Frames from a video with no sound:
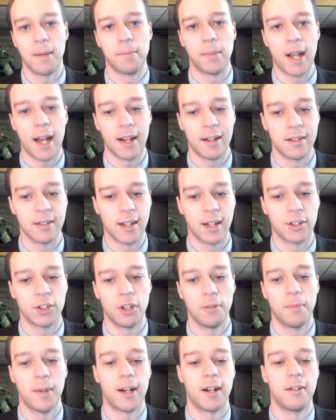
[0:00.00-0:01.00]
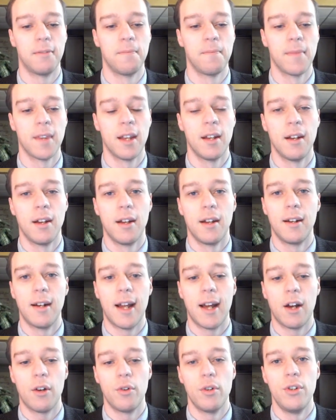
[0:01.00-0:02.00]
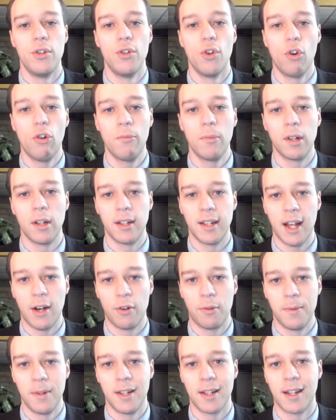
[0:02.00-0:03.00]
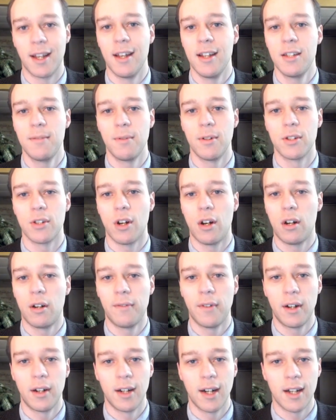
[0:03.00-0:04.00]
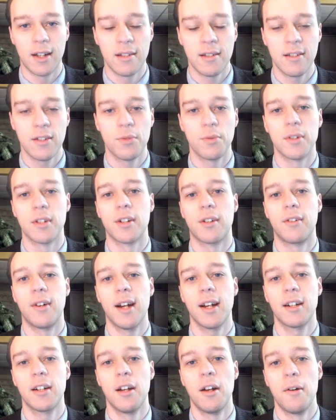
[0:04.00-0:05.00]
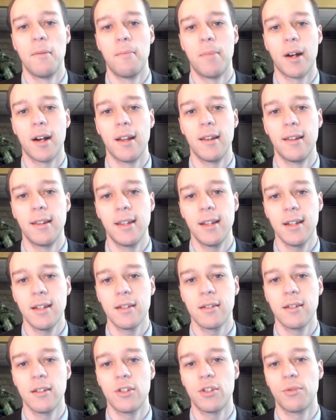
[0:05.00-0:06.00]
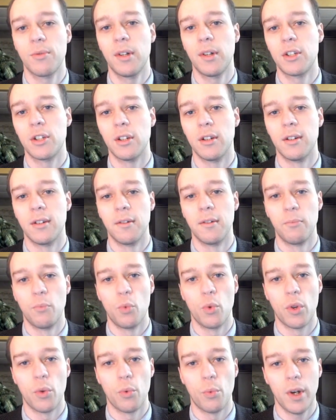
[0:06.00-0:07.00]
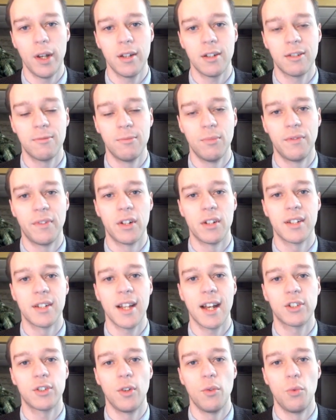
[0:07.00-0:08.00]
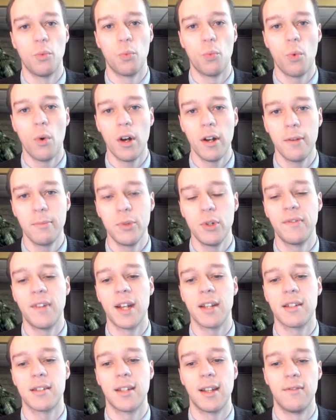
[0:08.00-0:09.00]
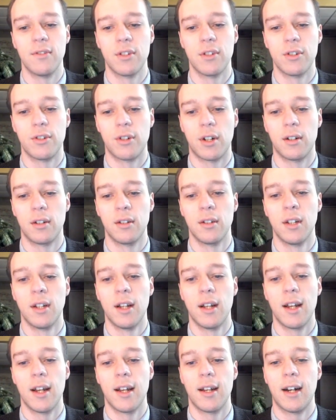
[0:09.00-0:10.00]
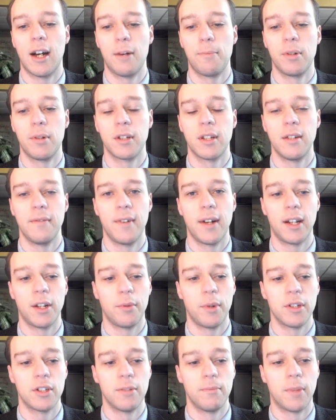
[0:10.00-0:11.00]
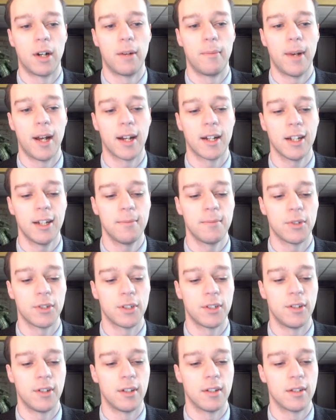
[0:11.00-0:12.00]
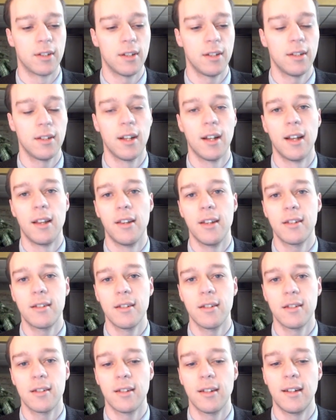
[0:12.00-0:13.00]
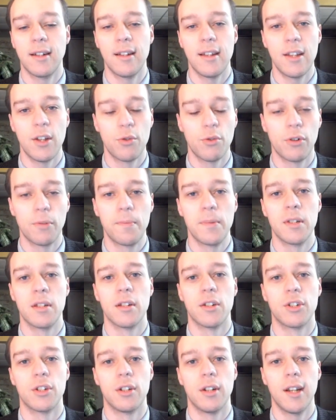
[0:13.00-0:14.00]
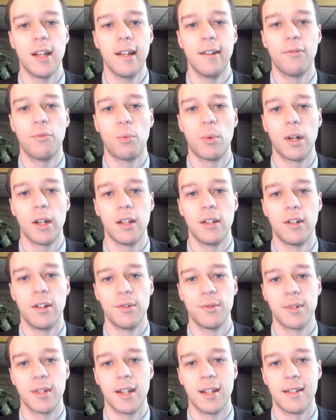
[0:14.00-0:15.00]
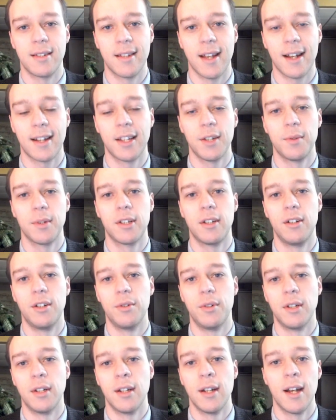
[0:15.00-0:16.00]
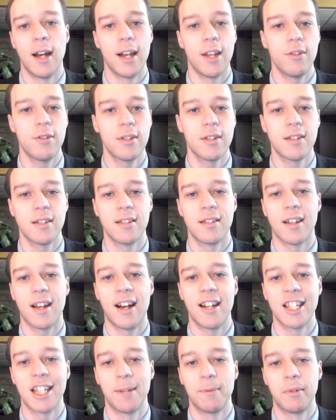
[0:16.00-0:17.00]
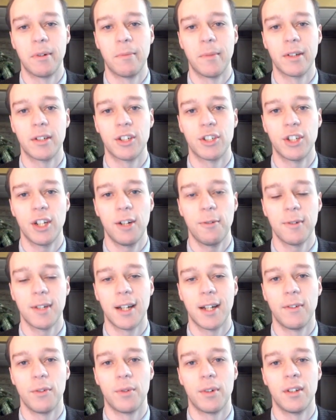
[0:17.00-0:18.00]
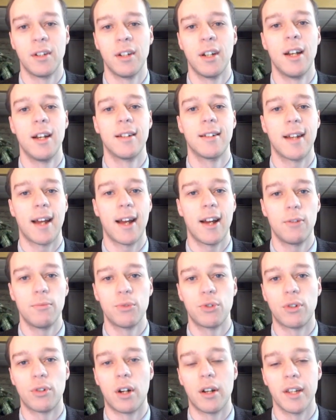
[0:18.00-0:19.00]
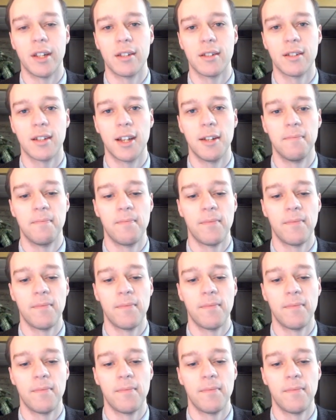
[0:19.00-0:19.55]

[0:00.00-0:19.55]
black is actually better. Now, normally that would be the case because all of our analysis was correct, but in this situation, with white to move, there's actually one move that saves the draw. And I'll put the evaluation bar back up just so you can see. This is an equal position if white knows exactly what they're doing and uses this concept I'm about to share with everyone to help draw this game.